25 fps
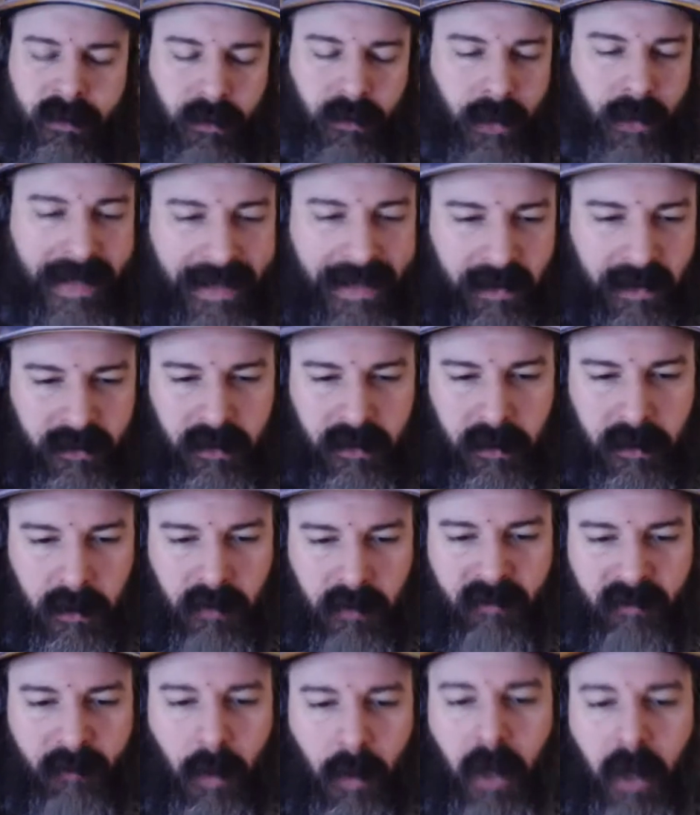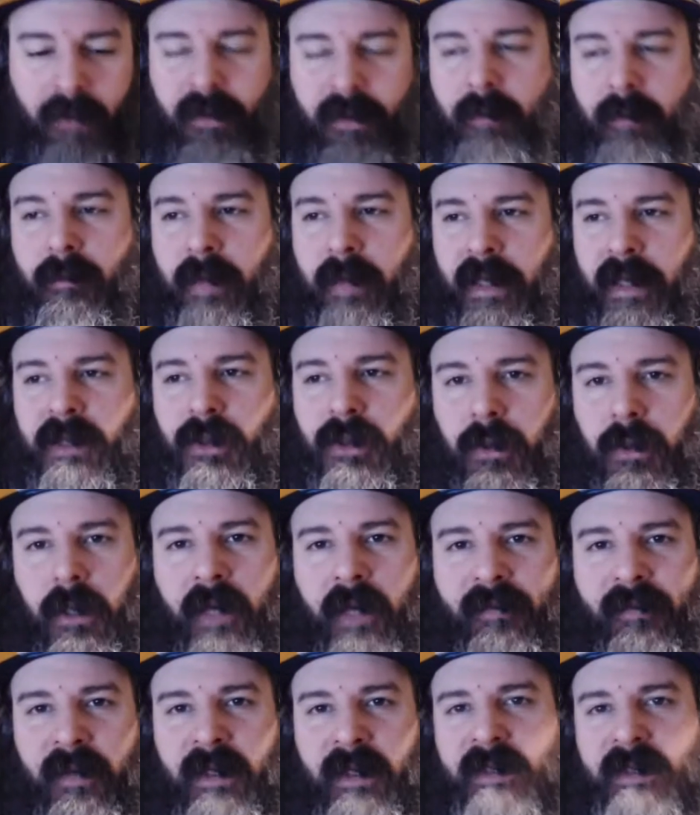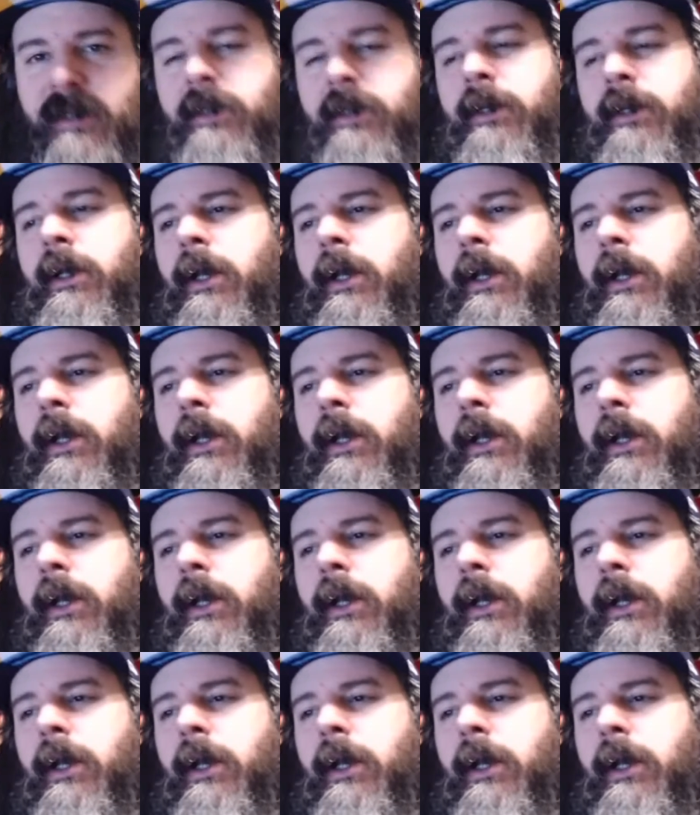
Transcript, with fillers: there anything that you've bought that makes your life easier?